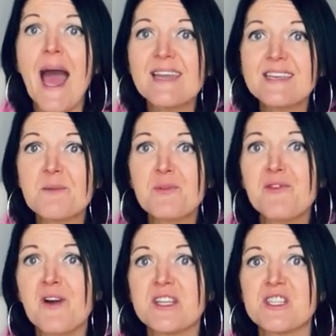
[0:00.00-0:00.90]
and it
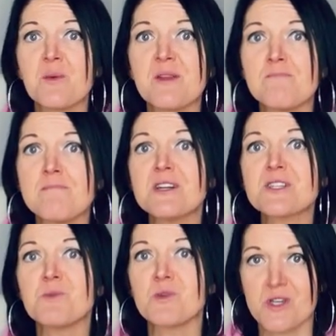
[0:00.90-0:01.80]
provides you with much
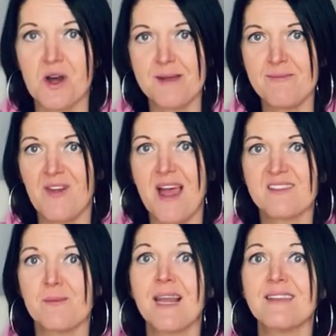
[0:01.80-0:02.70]
more time
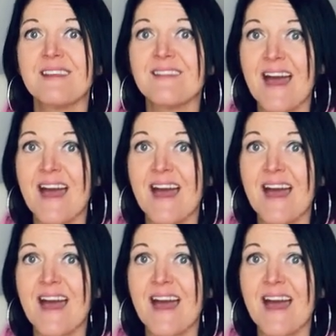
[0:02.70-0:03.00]
flexibility